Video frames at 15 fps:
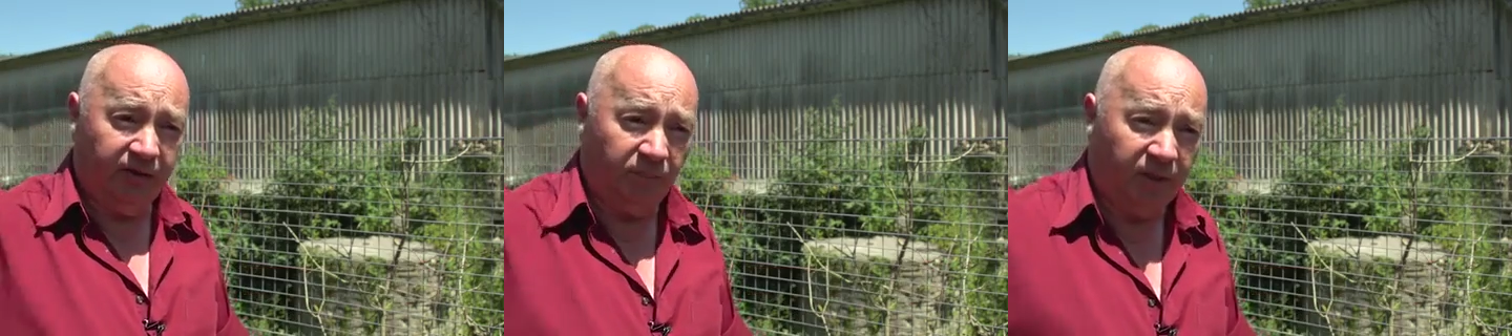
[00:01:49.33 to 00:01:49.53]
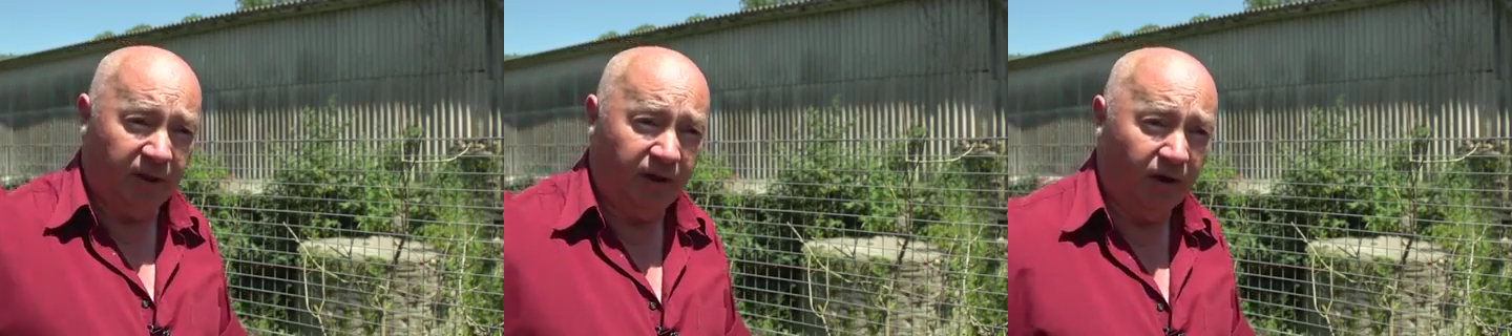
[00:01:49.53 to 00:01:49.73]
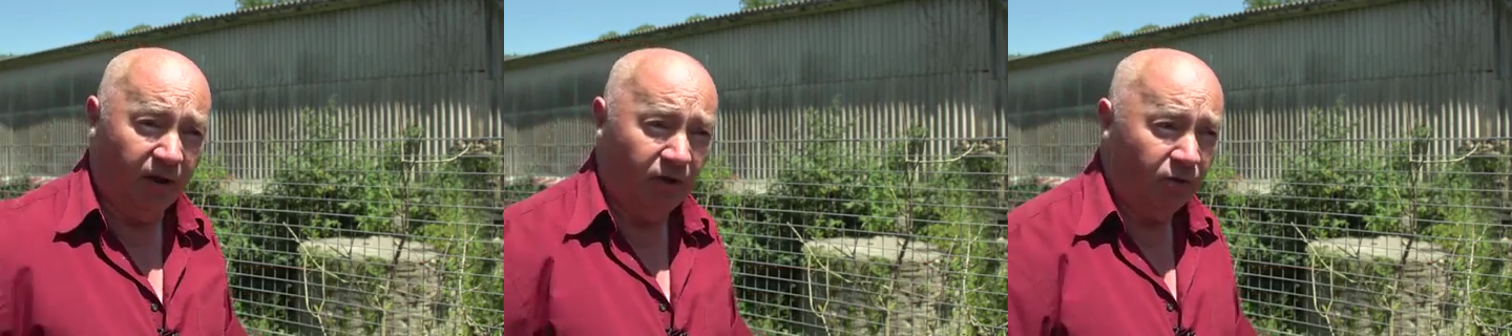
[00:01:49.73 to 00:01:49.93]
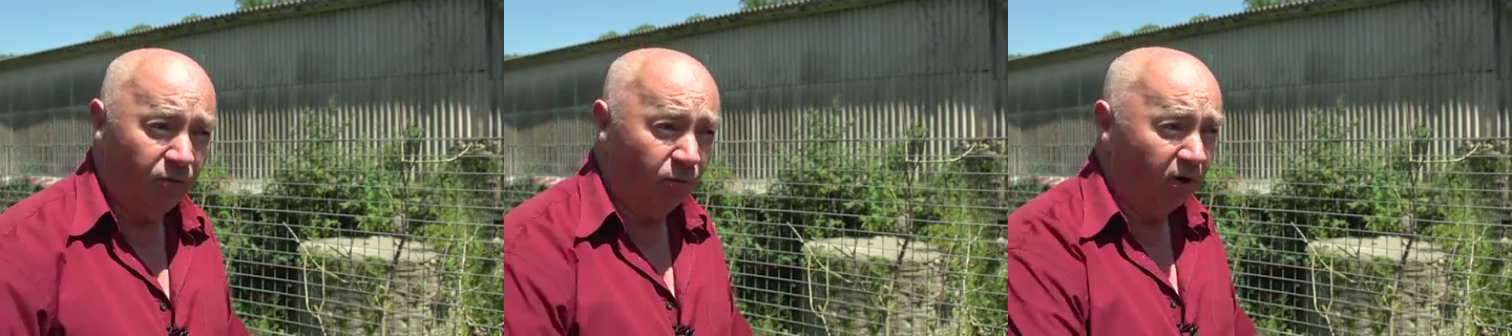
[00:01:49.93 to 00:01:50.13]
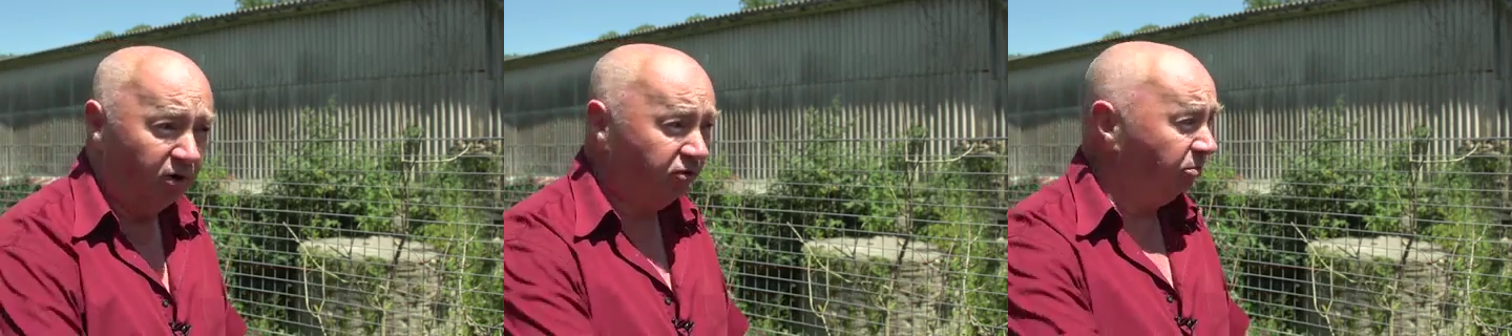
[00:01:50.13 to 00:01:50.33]
the big
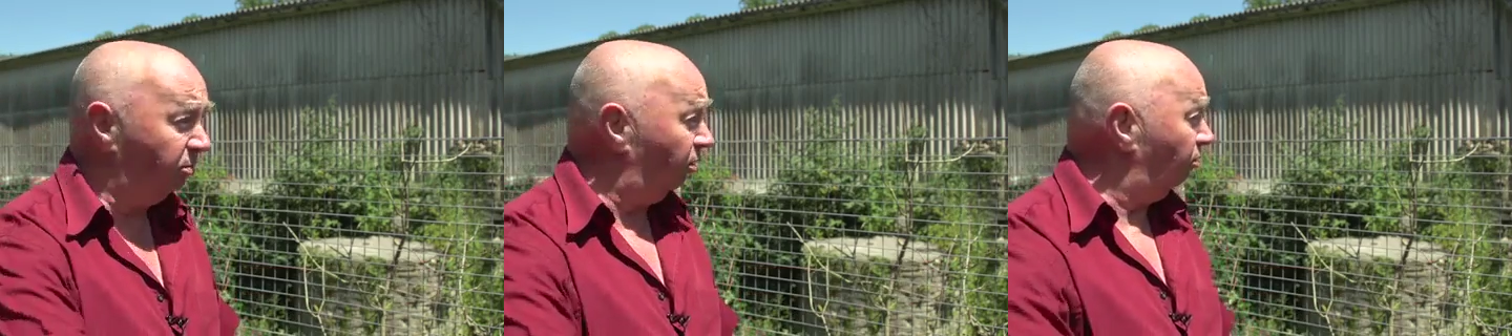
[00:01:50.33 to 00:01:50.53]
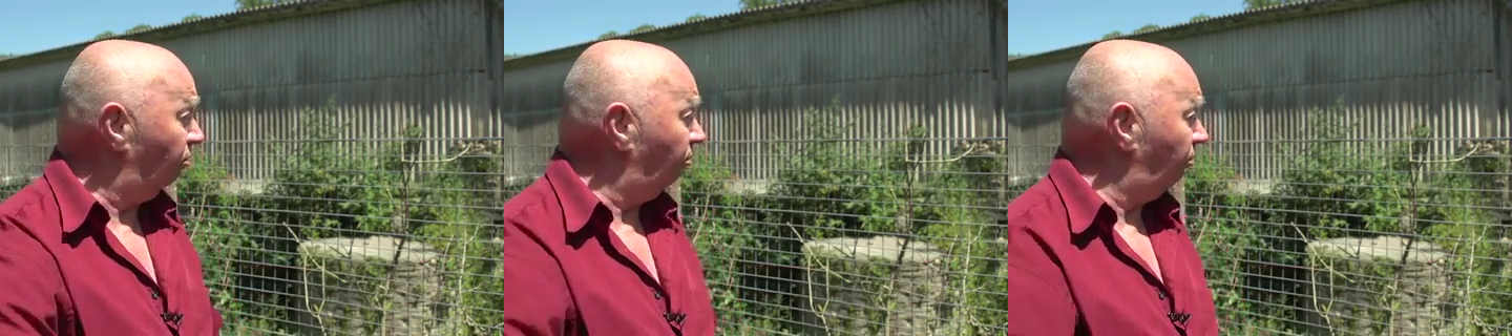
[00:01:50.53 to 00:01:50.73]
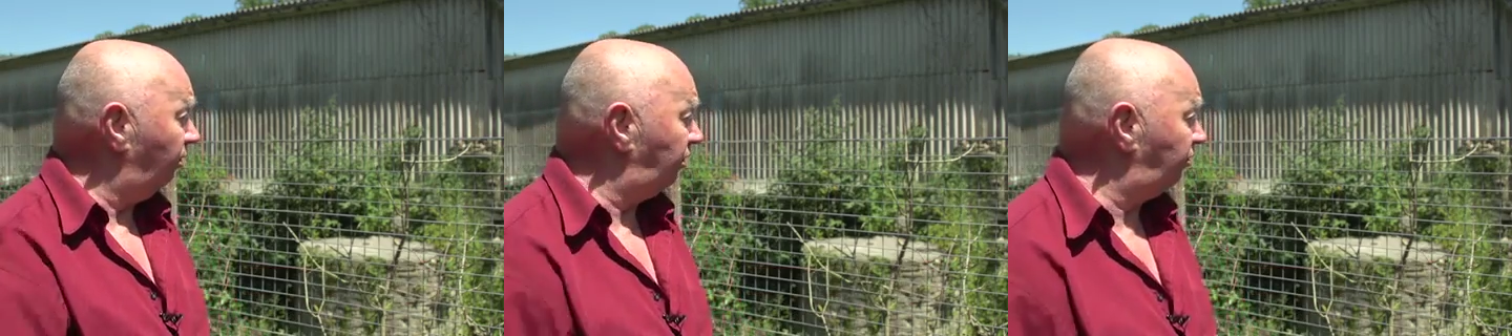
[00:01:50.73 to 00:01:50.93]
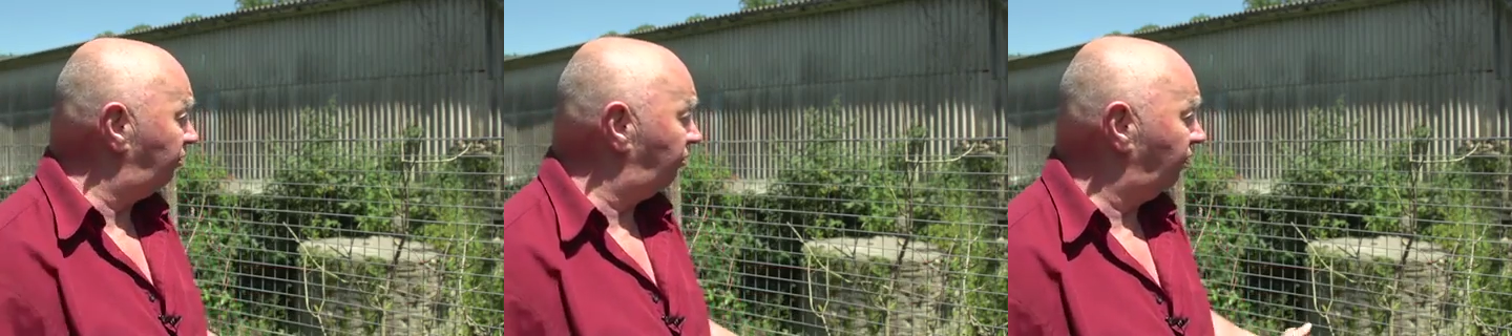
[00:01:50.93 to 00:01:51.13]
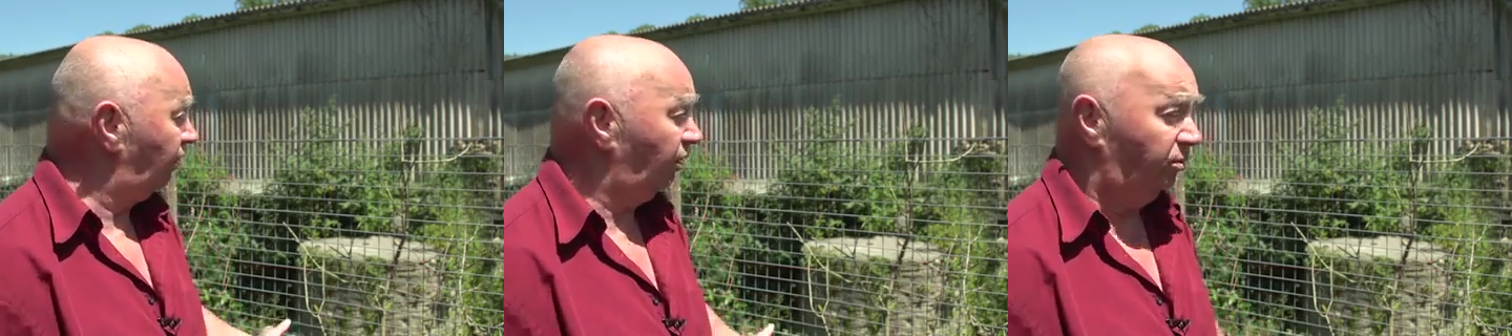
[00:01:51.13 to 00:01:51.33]
long wash bowl,
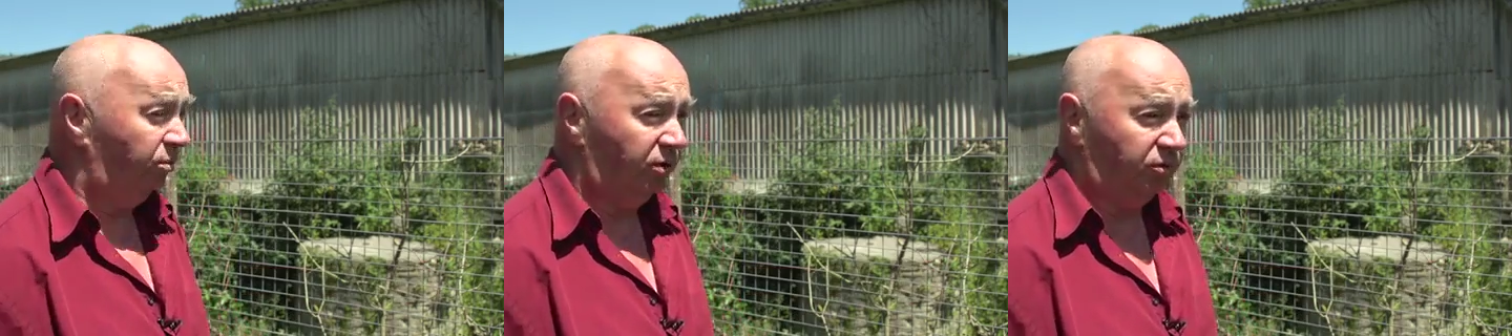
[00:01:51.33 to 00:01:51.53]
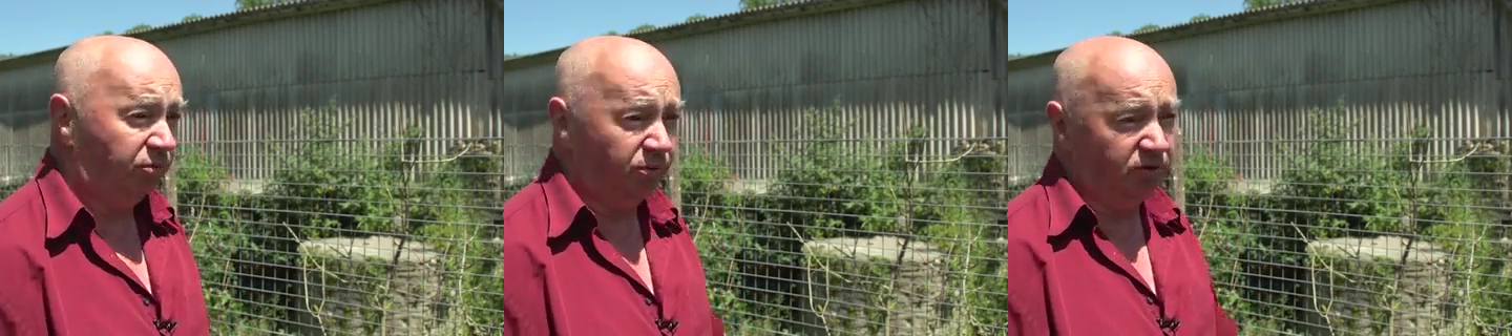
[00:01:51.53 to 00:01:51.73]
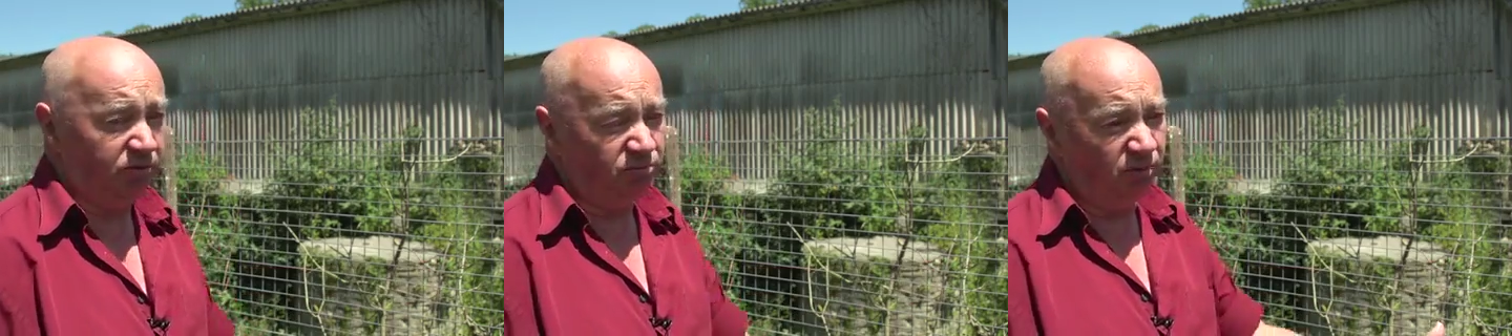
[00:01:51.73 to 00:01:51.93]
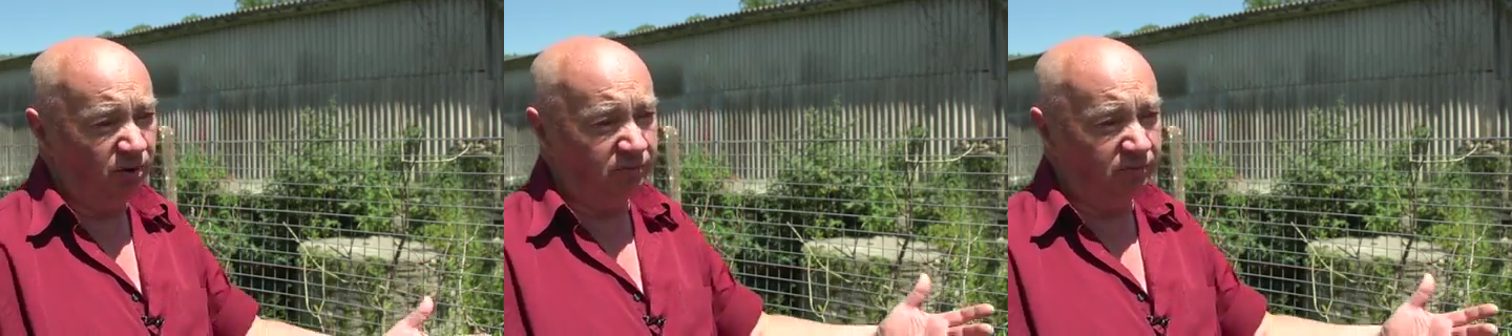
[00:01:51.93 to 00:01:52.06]
which was